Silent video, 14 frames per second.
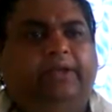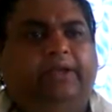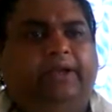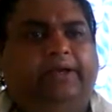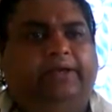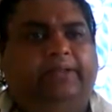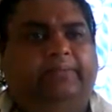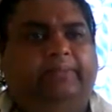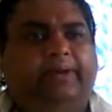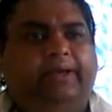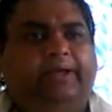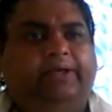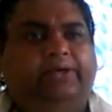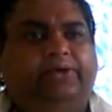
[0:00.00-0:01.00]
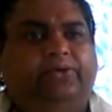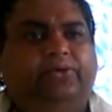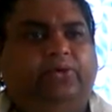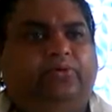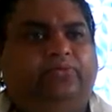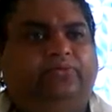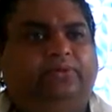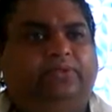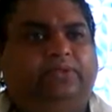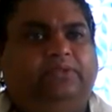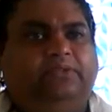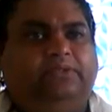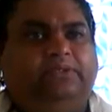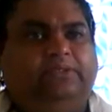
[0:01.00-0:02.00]
And the magnitude of
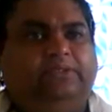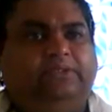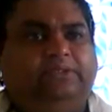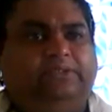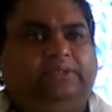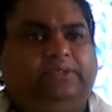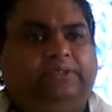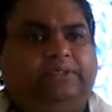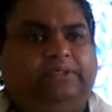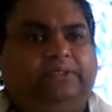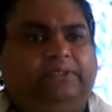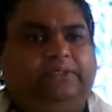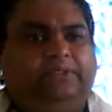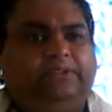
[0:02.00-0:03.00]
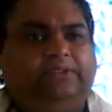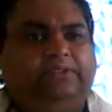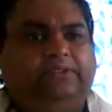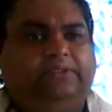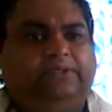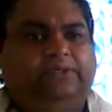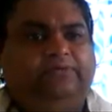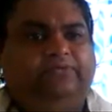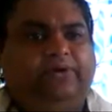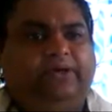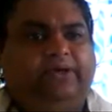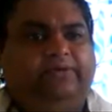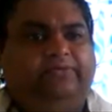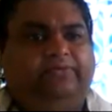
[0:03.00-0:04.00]
this is
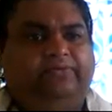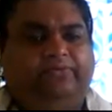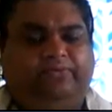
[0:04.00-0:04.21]
35